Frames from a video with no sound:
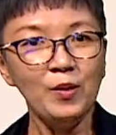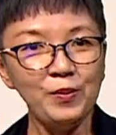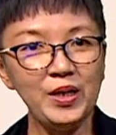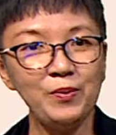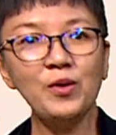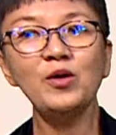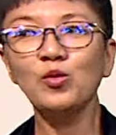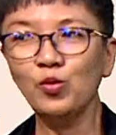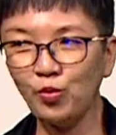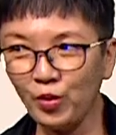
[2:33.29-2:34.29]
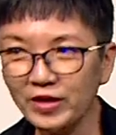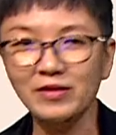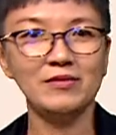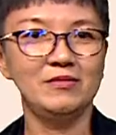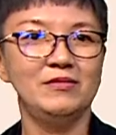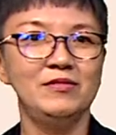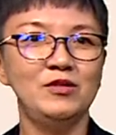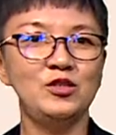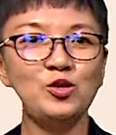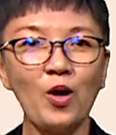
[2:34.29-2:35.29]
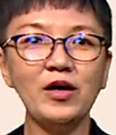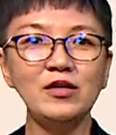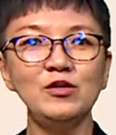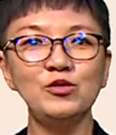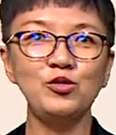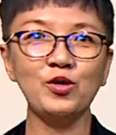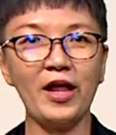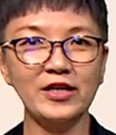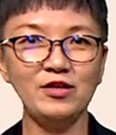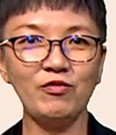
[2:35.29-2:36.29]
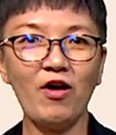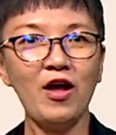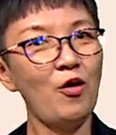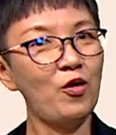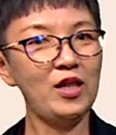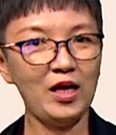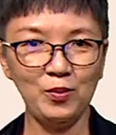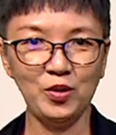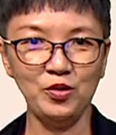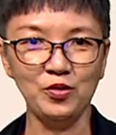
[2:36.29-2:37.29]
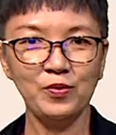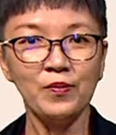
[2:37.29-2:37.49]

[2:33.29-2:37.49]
People will struggle to classify or label you.